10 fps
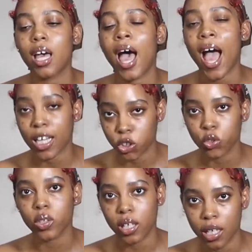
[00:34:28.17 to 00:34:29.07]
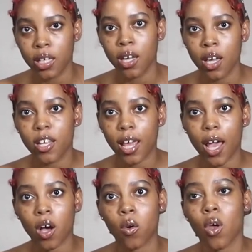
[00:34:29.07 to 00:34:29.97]
actually,
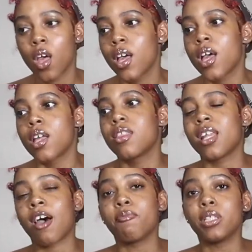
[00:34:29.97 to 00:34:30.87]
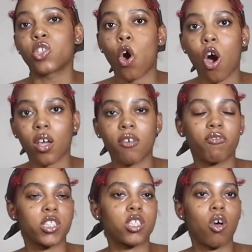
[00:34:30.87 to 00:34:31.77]
now that I've been talking
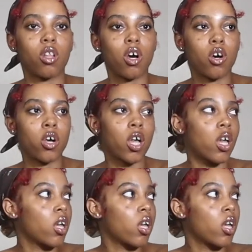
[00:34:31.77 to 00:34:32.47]
for so long.